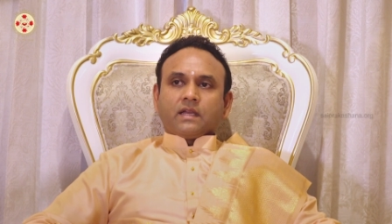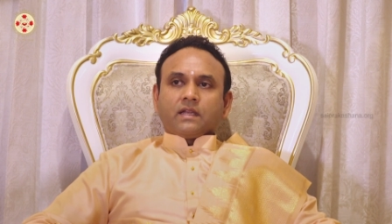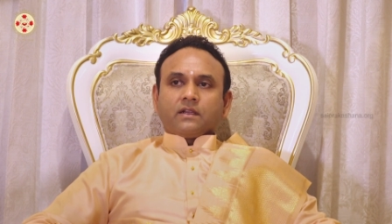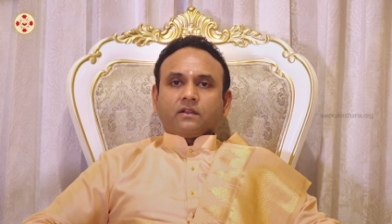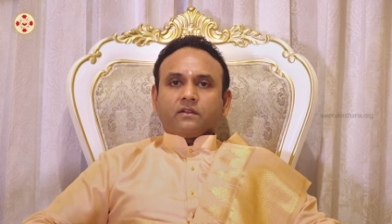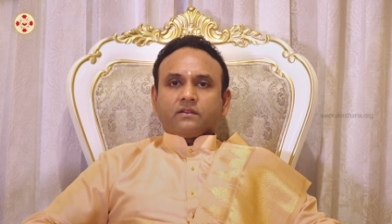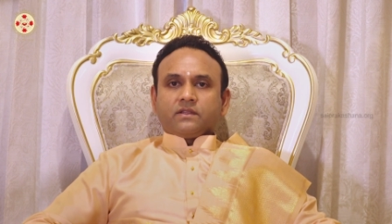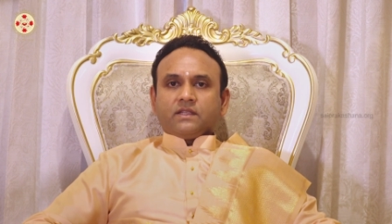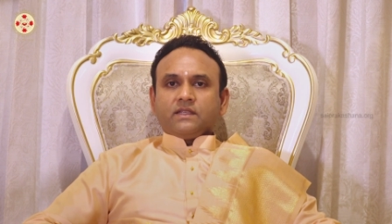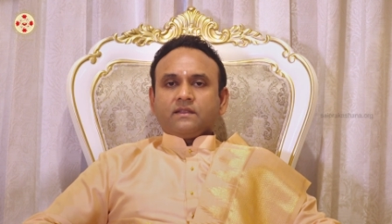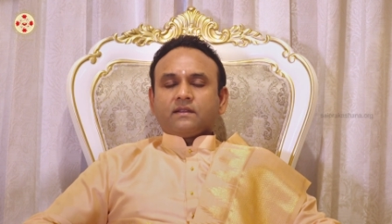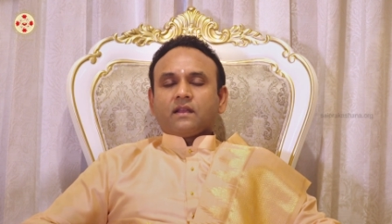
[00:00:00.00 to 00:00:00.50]

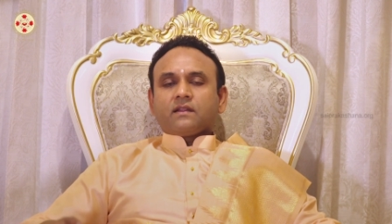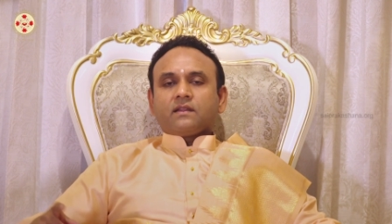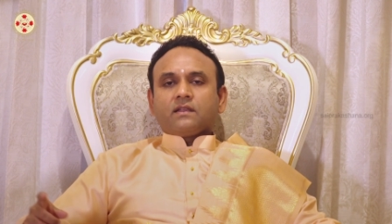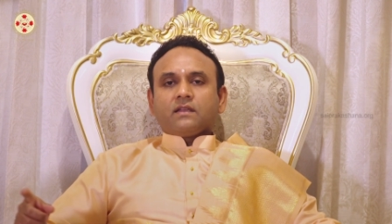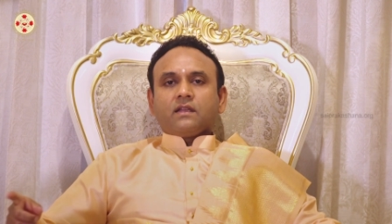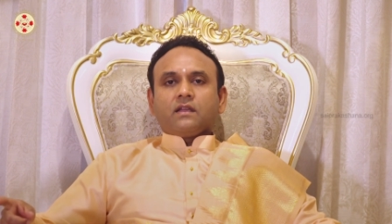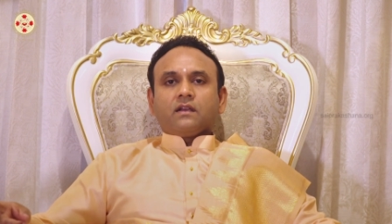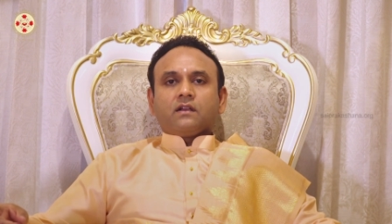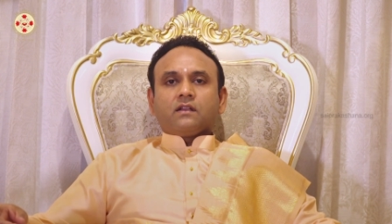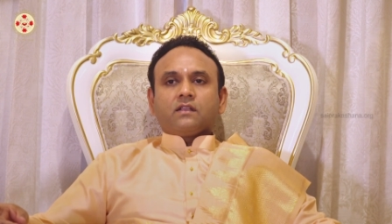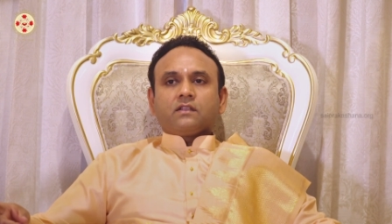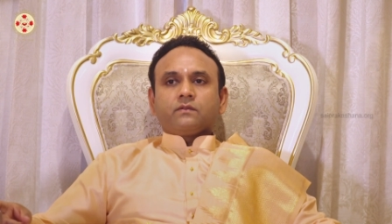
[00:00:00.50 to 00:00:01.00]
Now, these are the
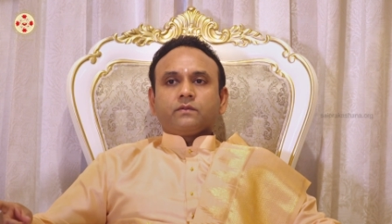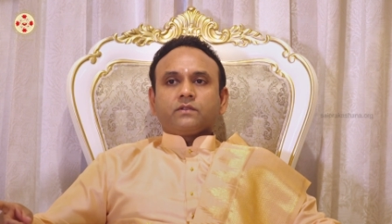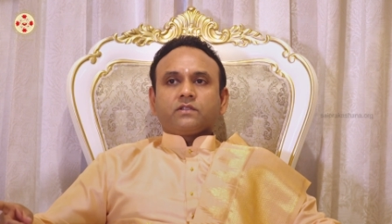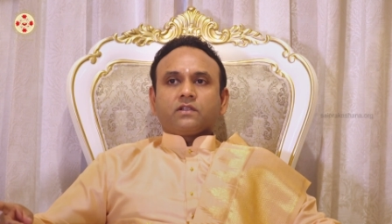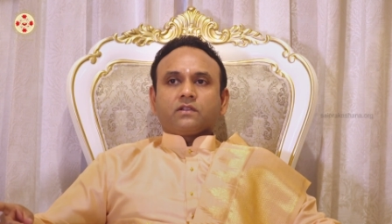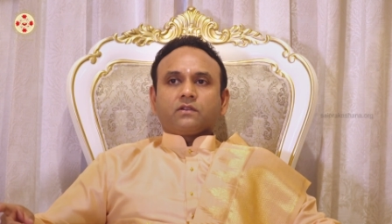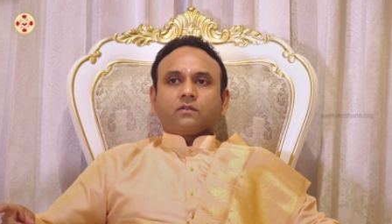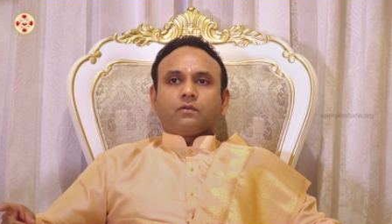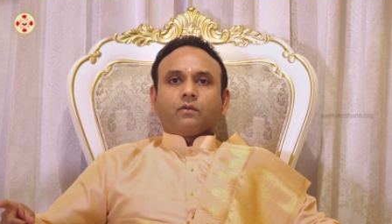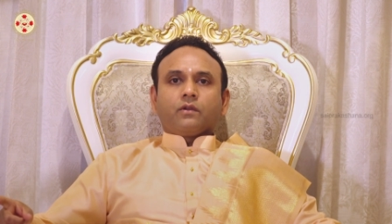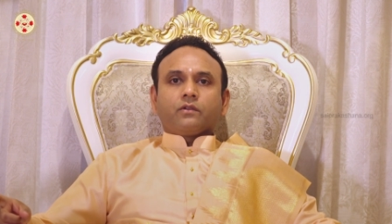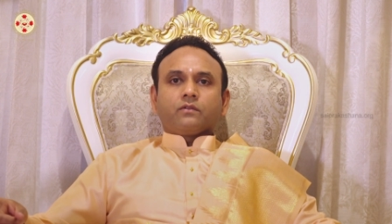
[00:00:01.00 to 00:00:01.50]
girls which are
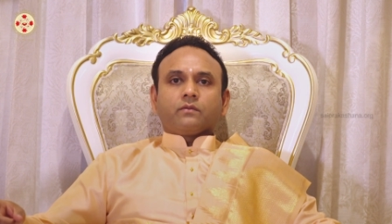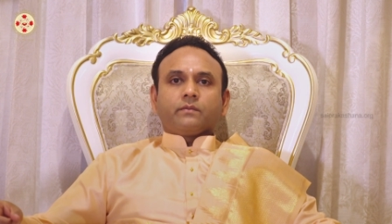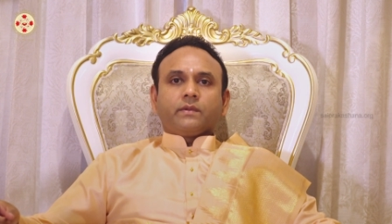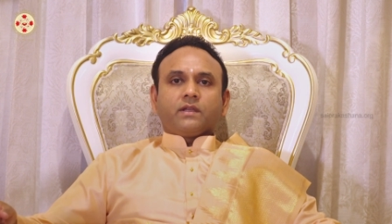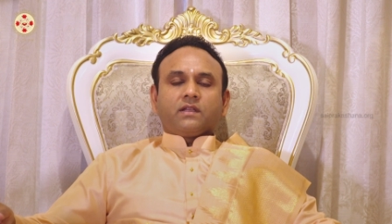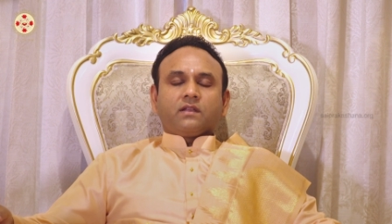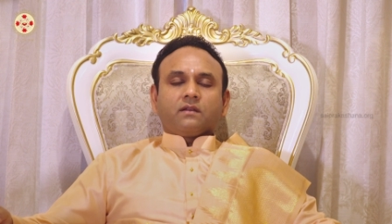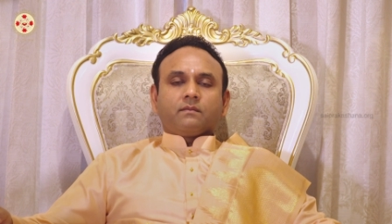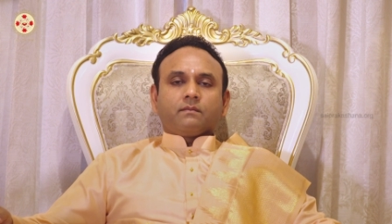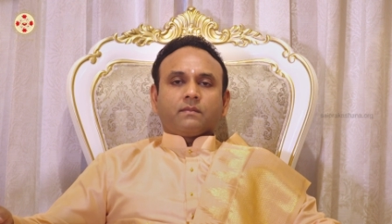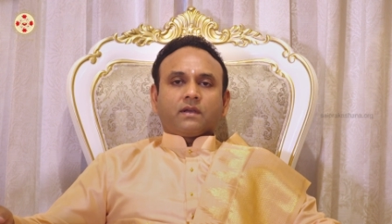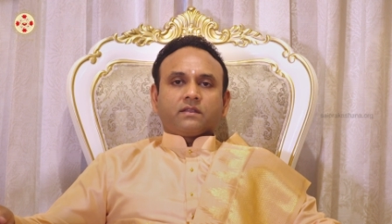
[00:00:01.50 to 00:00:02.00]
going to
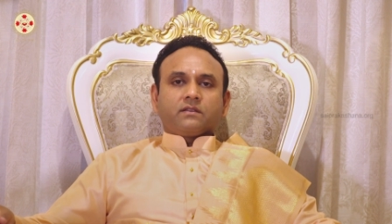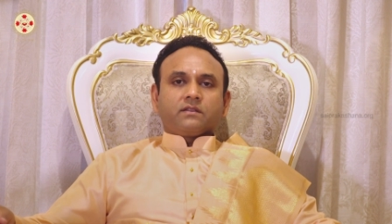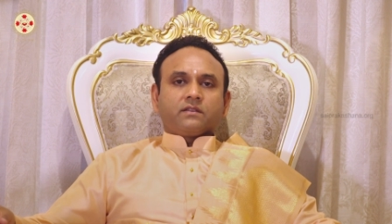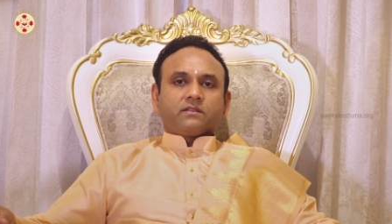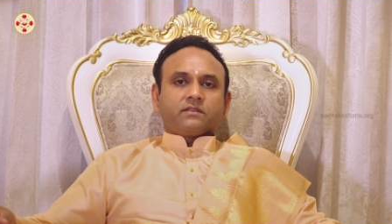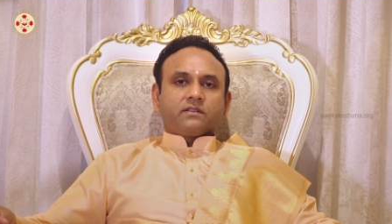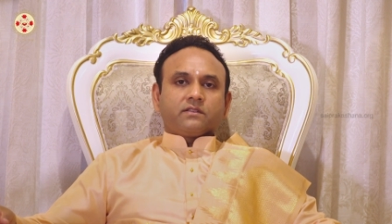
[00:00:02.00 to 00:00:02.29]
become mothers